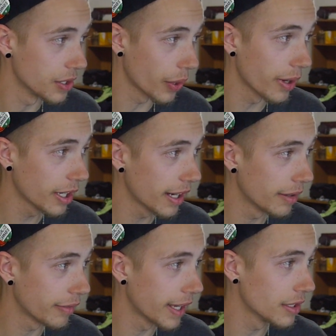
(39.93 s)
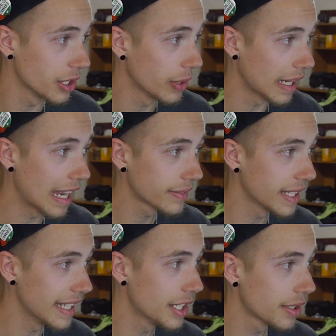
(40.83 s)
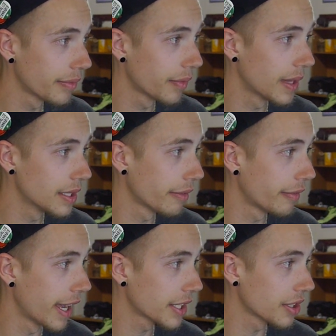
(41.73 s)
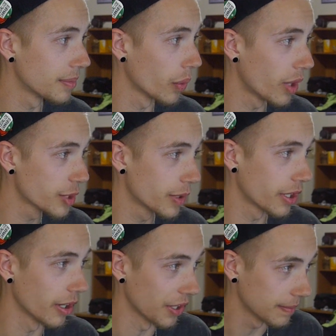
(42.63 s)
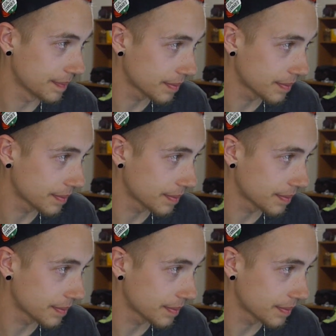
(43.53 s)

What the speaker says: During your end phase, you can activate each of these effects up to once per turn,